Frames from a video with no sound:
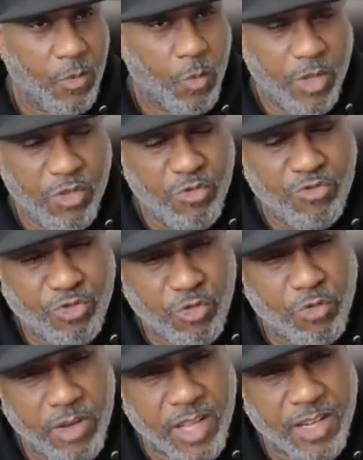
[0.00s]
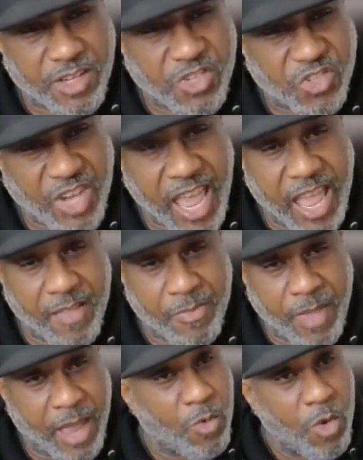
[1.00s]
When you truly
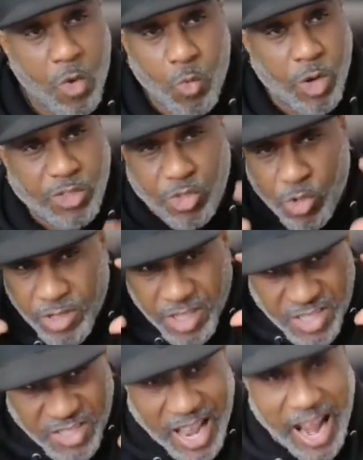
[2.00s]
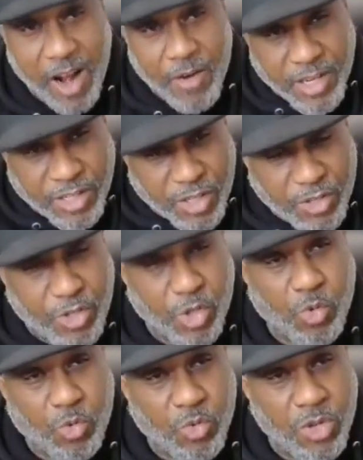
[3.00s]
understand that what you're desiring to
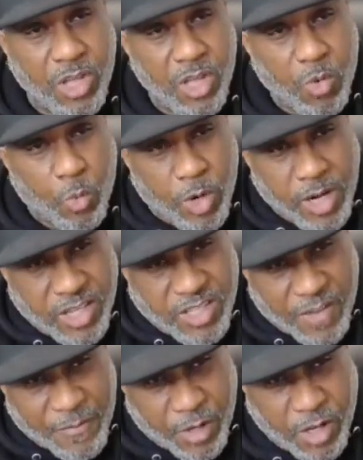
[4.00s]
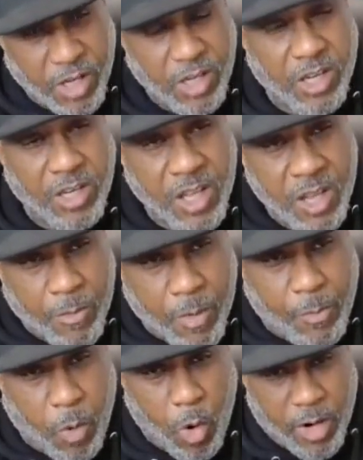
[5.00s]
do when it's of good
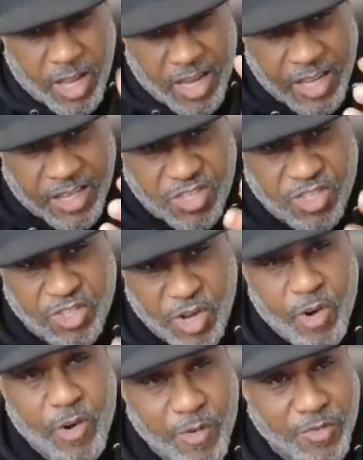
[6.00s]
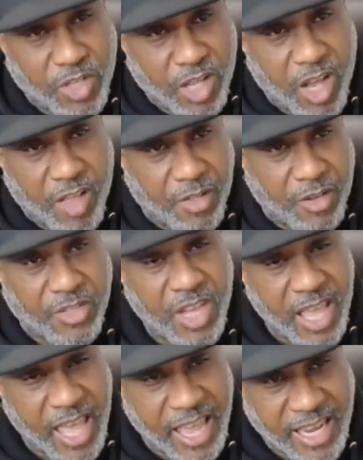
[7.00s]
report and it serves others
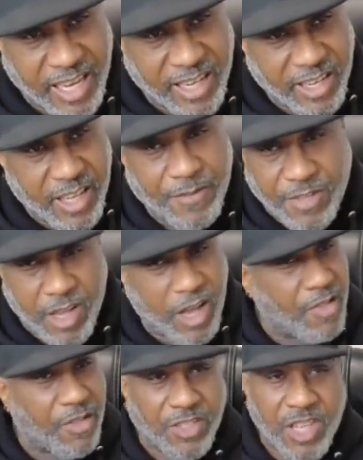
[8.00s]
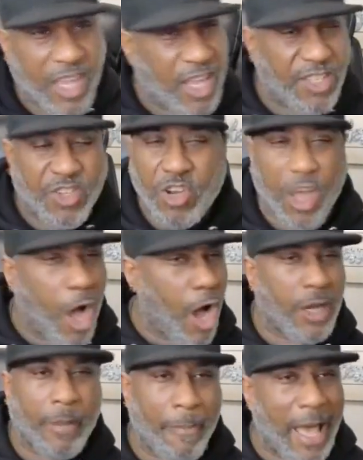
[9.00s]
and it lifts others, it's going to
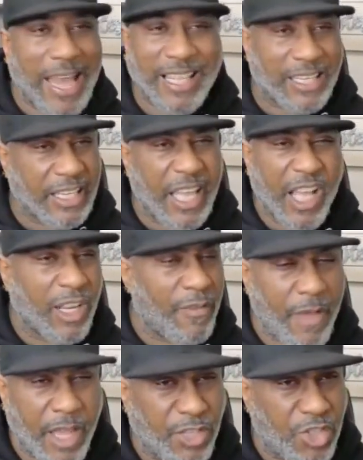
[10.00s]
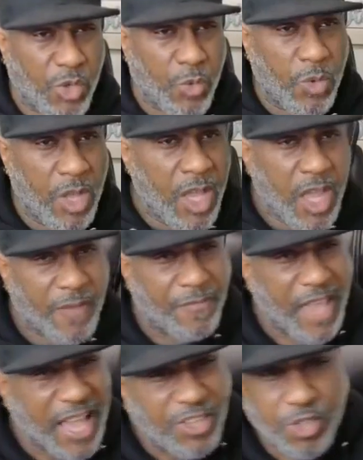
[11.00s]
automatically elevate you.
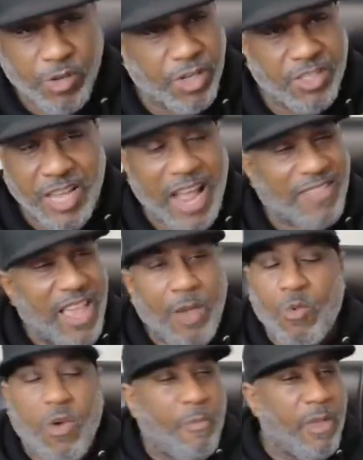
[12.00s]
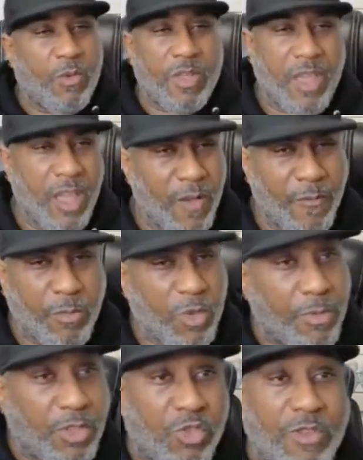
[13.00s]
If that's your desire, that won't be withheld from
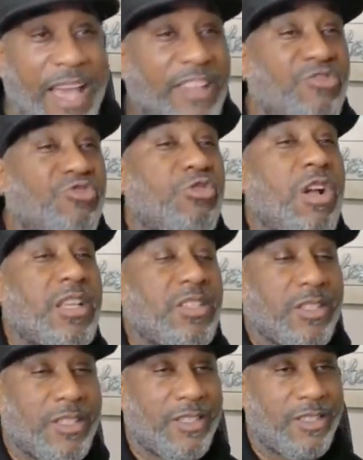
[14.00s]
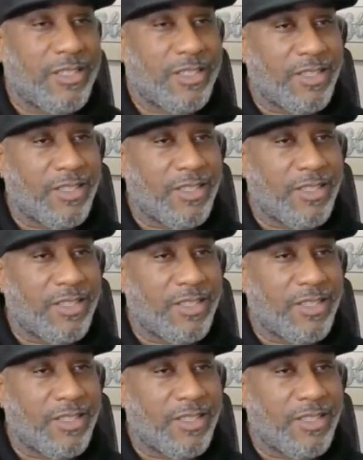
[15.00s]
you, but you got to trust